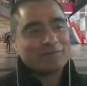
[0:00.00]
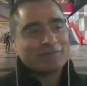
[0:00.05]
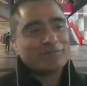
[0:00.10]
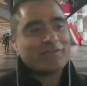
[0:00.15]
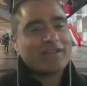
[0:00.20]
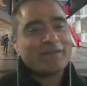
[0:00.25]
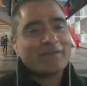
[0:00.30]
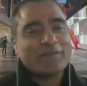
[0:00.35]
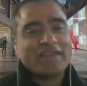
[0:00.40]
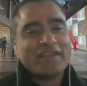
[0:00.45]

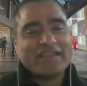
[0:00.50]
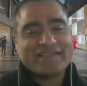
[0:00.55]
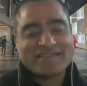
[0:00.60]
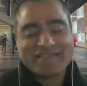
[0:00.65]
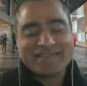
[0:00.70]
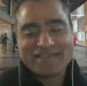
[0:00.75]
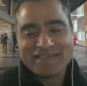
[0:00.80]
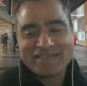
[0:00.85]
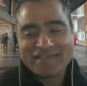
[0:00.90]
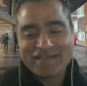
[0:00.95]
I mean, it's
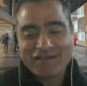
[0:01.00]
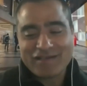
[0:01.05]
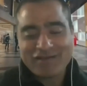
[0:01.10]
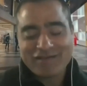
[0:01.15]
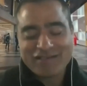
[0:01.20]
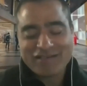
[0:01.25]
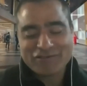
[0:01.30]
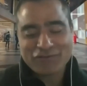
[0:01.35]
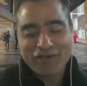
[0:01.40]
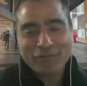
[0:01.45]
a
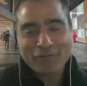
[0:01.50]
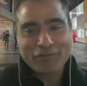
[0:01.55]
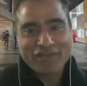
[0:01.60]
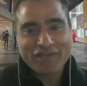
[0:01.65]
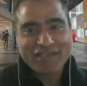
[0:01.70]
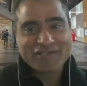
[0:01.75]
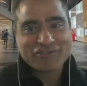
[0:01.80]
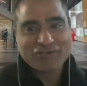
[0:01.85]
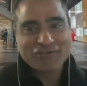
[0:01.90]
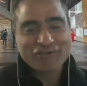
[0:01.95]

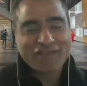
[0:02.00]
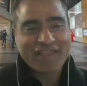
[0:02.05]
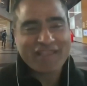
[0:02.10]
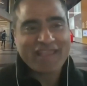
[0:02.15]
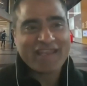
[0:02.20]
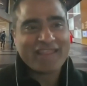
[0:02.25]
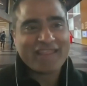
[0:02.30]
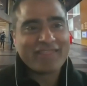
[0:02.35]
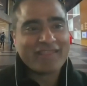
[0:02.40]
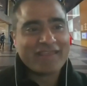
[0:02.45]
extrapolation like
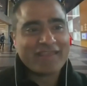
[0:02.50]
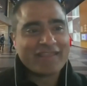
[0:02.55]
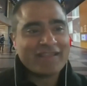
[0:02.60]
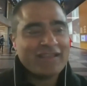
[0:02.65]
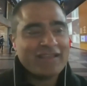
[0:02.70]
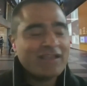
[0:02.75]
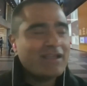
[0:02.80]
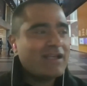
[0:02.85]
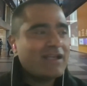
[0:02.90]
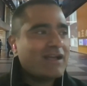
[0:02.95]
anything.
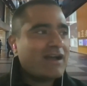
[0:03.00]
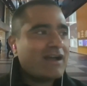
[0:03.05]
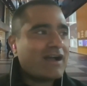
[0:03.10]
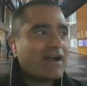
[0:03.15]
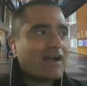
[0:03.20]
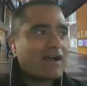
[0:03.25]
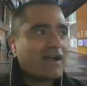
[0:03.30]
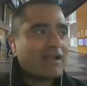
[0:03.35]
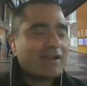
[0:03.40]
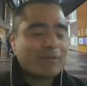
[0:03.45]

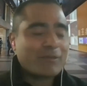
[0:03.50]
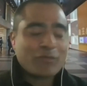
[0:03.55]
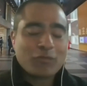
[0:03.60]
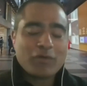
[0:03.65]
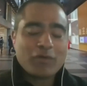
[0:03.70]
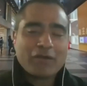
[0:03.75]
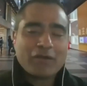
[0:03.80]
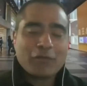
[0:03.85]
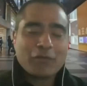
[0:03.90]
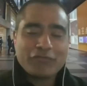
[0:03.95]
Number
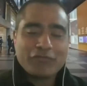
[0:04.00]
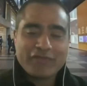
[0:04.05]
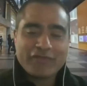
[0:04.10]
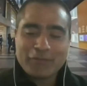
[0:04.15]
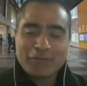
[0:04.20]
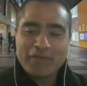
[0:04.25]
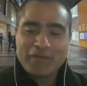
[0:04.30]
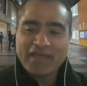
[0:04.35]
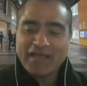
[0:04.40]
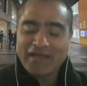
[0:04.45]
one,
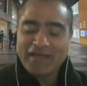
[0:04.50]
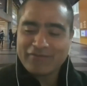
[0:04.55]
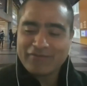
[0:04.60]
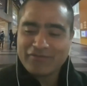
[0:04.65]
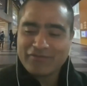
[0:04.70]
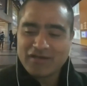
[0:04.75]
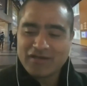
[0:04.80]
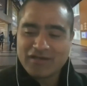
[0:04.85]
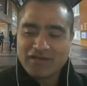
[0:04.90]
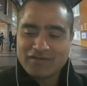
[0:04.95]
hopefully we have
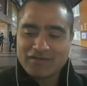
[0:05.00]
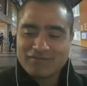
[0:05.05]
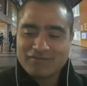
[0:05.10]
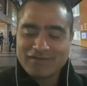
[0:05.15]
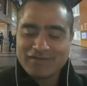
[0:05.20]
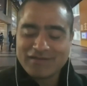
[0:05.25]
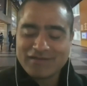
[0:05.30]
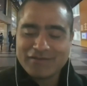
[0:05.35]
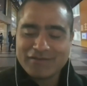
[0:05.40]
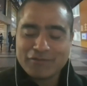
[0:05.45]
a
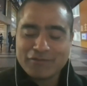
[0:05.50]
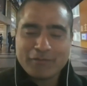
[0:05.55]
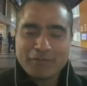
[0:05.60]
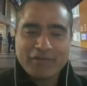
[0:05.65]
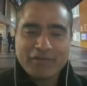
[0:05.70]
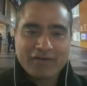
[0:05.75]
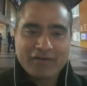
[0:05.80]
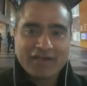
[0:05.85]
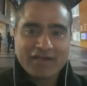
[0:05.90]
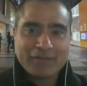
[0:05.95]
new
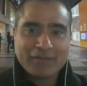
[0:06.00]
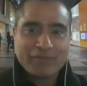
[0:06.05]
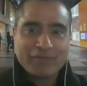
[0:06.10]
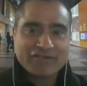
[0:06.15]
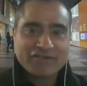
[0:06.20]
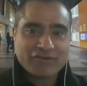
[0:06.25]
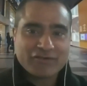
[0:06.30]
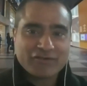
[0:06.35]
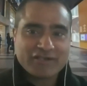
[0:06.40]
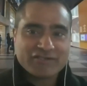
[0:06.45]
American
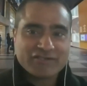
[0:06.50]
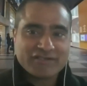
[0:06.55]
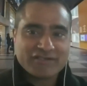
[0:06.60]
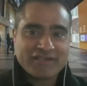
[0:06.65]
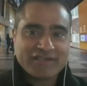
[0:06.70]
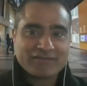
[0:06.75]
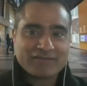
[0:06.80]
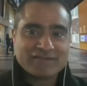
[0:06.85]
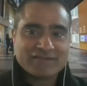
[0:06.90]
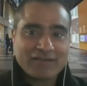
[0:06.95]
administration
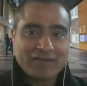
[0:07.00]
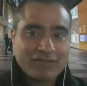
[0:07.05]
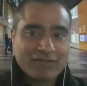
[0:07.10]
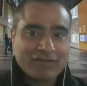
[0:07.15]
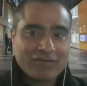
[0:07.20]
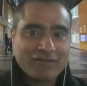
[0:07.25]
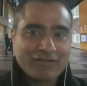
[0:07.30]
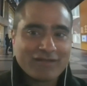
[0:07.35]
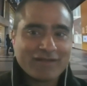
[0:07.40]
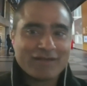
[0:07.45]
down south.
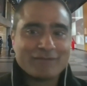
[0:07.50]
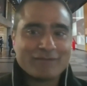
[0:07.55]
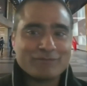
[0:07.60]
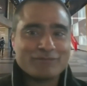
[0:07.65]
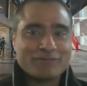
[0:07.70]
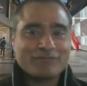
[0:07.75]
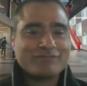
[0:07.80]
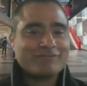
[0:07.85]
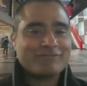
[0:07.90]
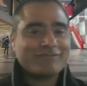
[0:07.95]

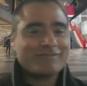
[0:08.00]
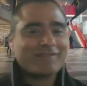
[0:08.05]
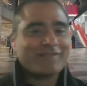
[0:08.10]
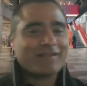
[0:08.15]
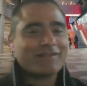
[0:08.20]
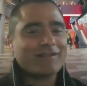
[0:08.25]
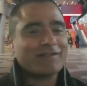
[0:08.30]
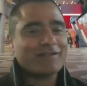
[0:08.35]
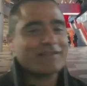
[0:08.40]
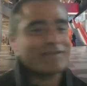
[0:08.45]

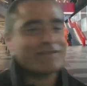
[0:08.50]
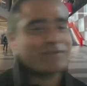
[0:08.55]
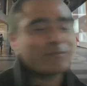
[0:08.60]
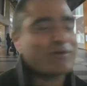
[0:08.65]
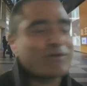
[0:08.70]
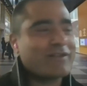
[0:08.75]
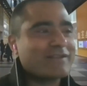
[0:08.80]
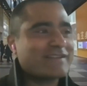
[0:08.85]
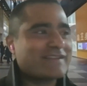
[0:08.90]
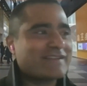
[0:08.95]
I'll leave the
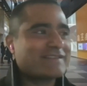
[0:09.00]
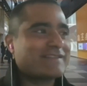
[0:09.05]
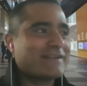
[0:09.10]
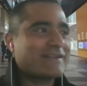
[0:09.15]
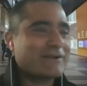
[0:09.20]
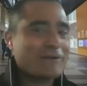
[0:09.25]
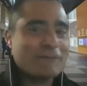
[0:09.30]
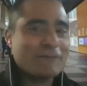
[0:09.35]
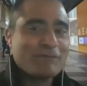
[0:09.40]
politics there.